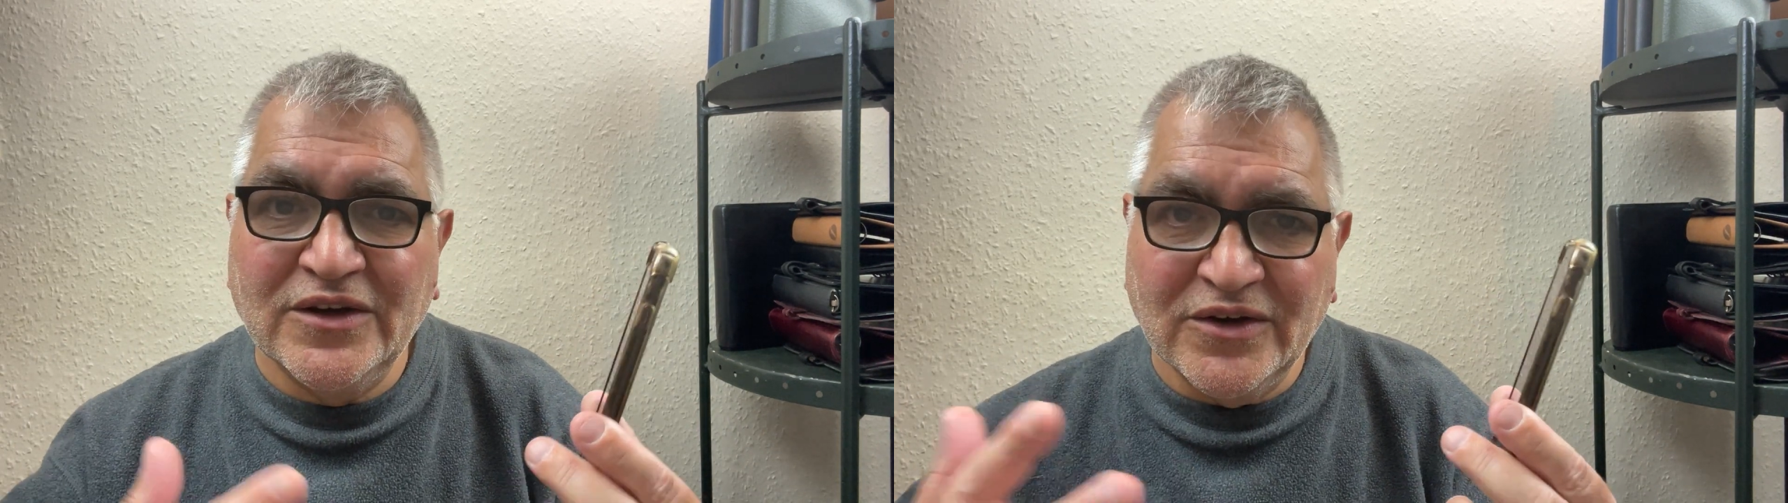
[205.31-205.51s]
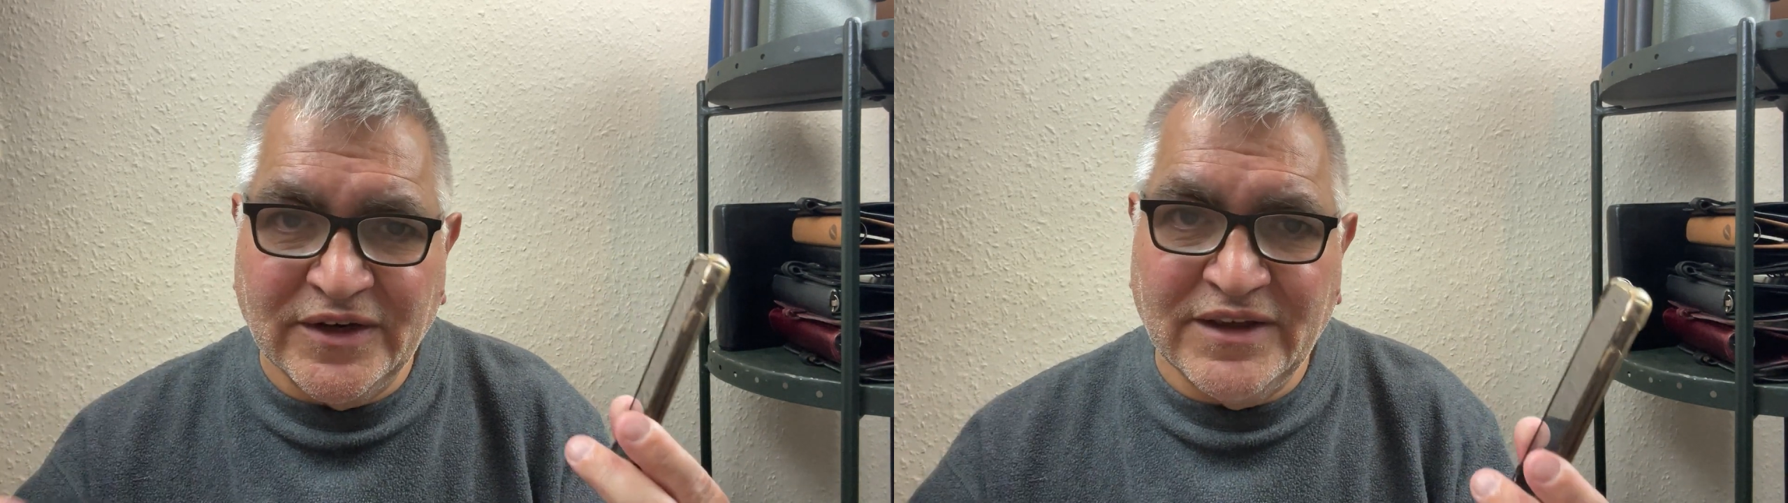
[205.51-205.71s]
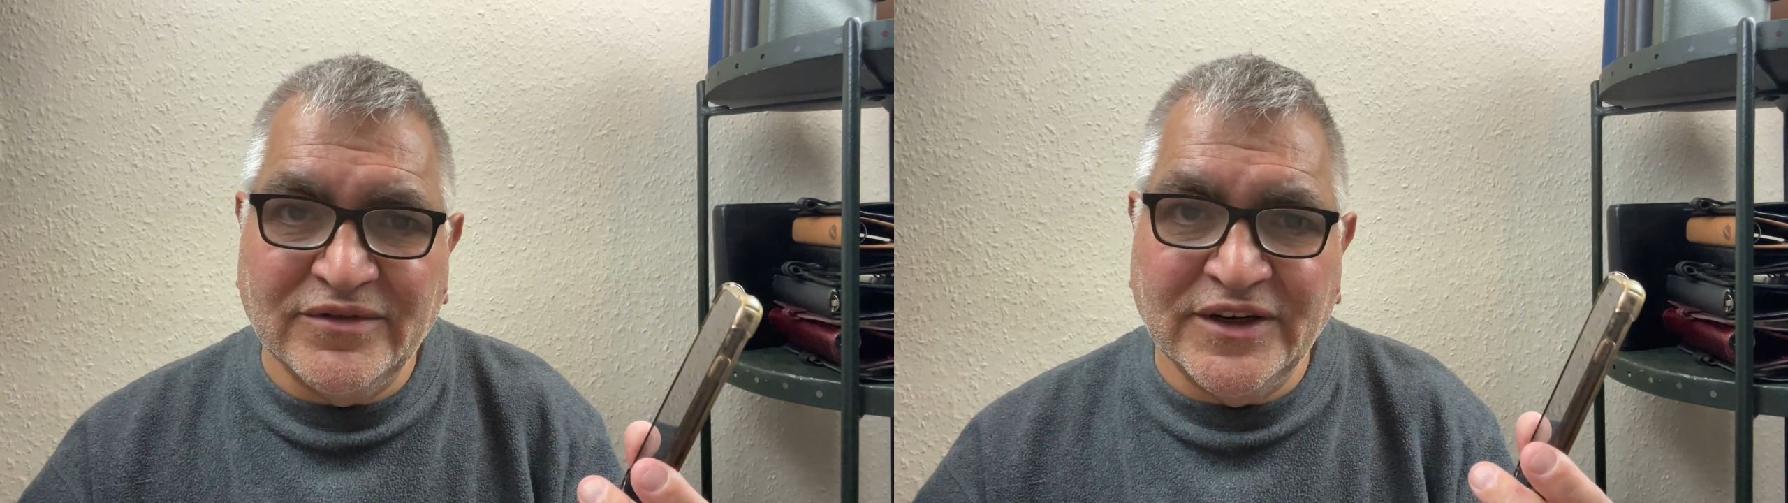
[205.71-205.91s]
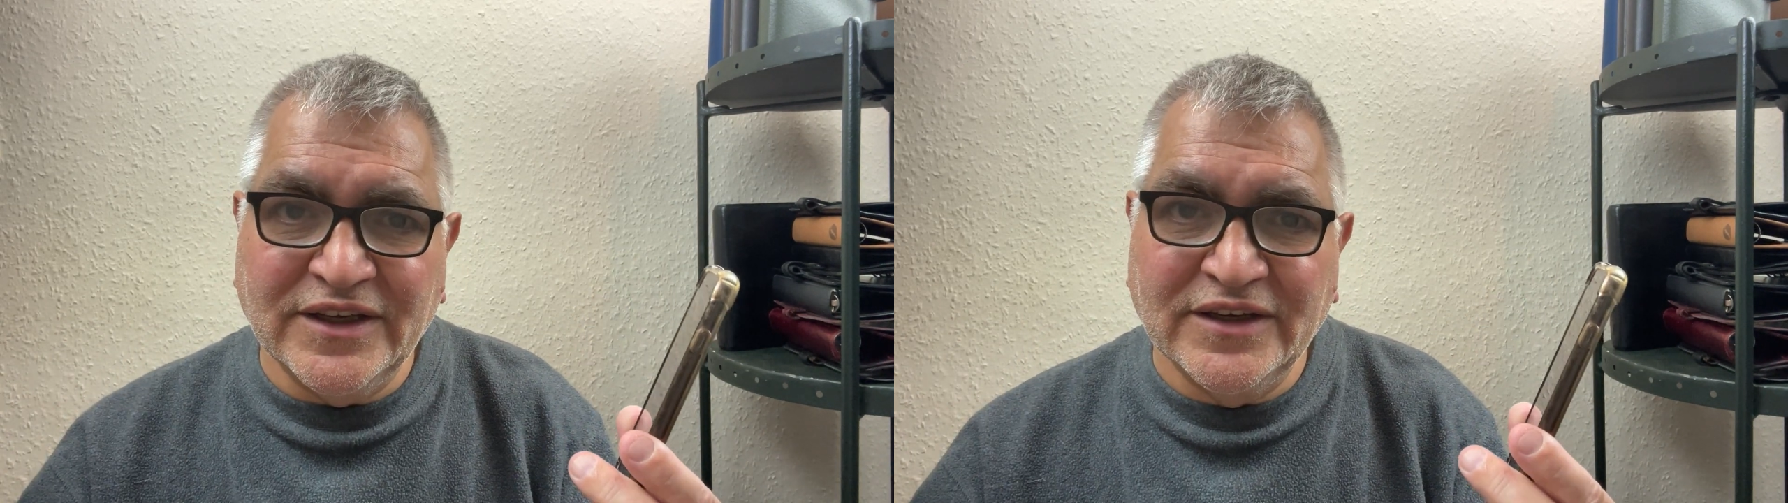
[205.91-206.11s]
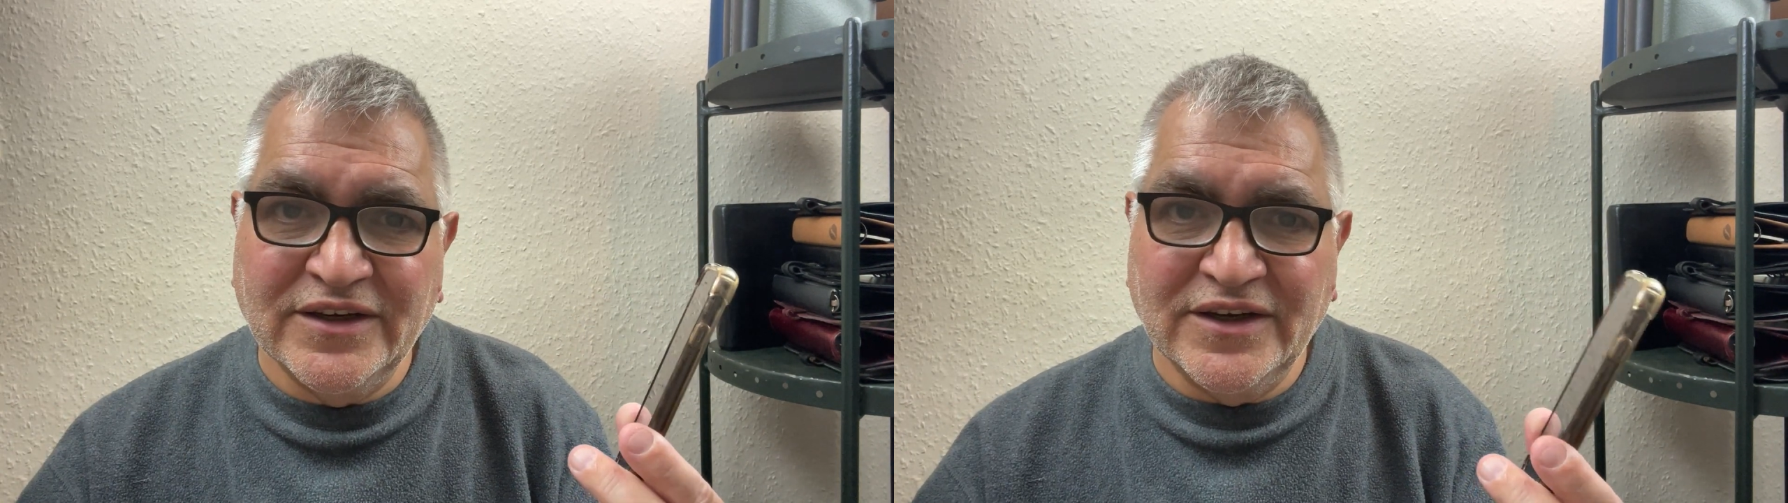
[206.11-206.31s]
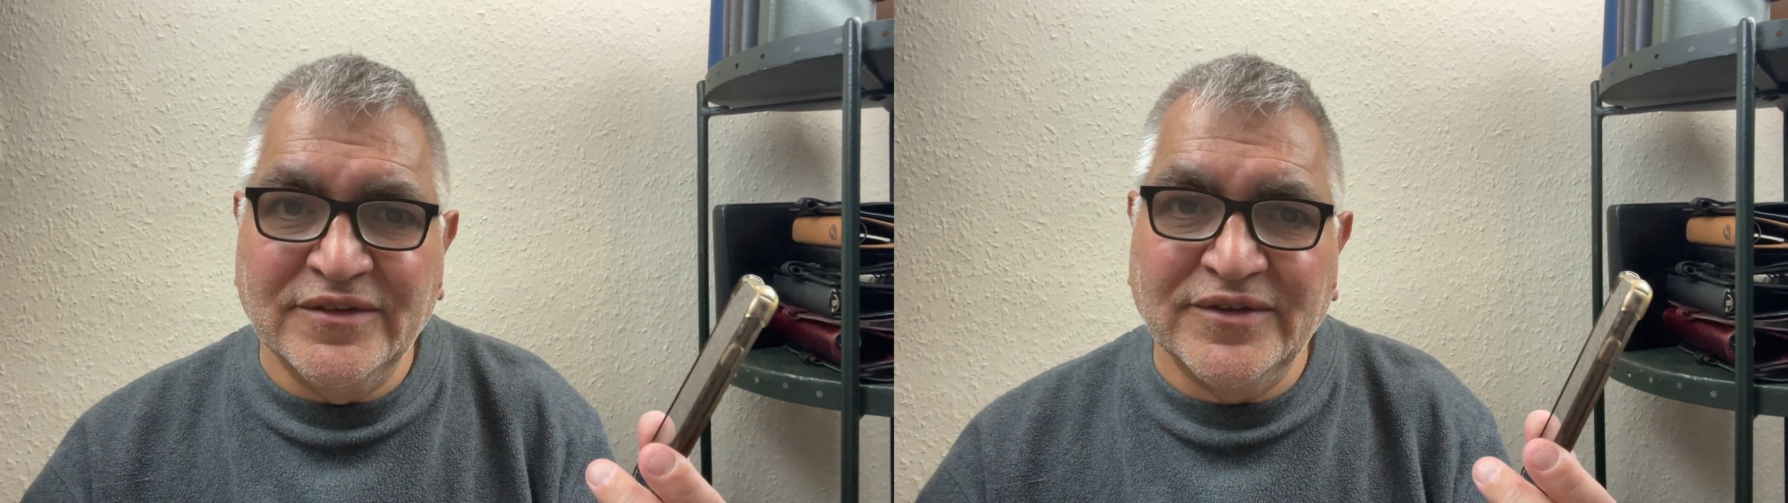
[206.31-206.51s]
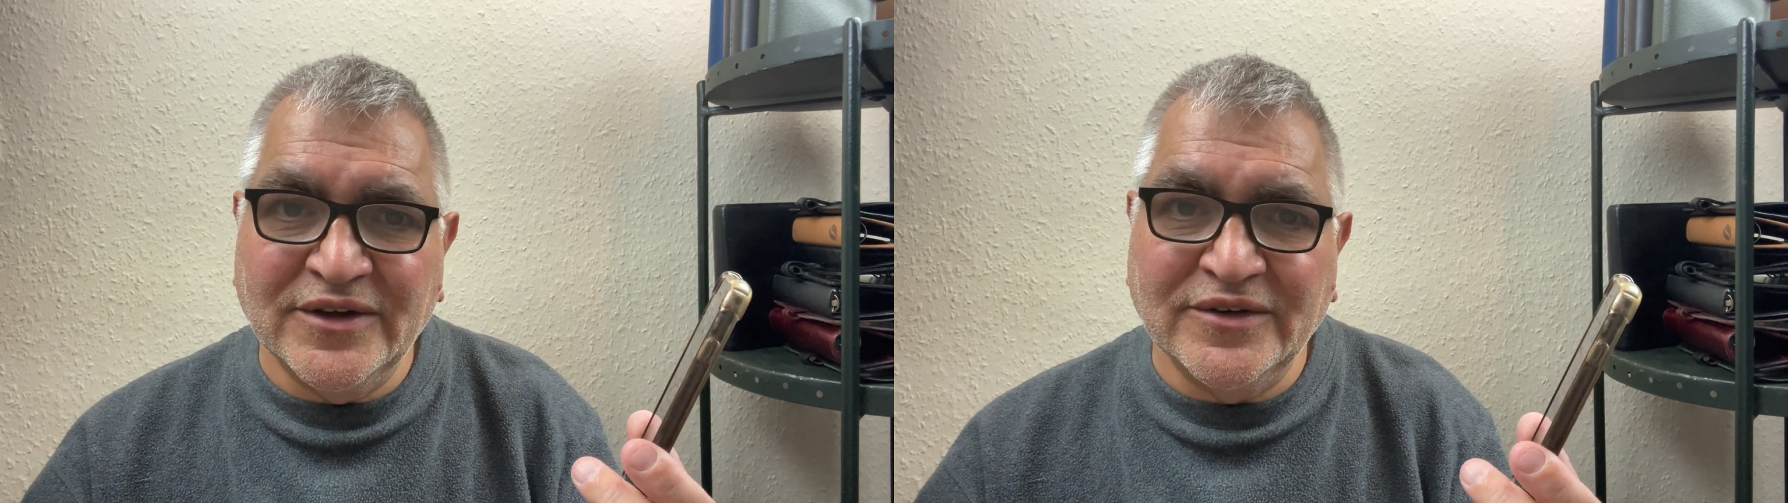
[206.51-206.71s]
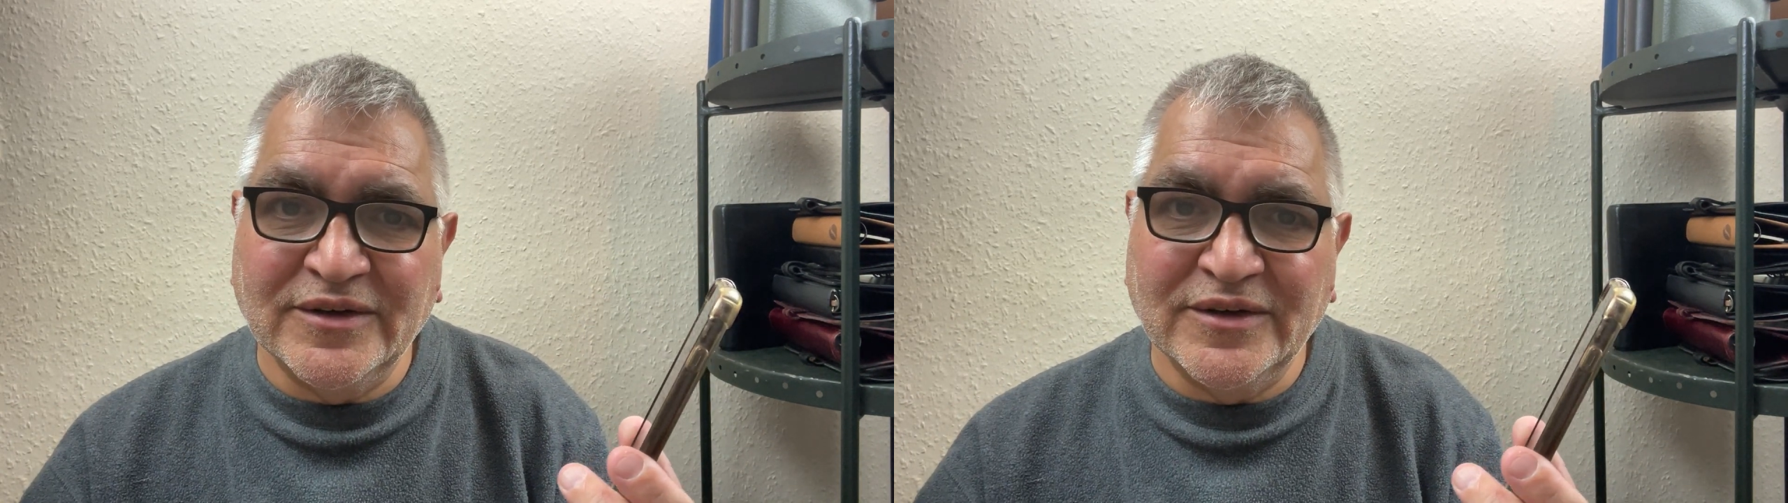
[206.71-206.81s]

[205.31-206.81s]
on every iPhone.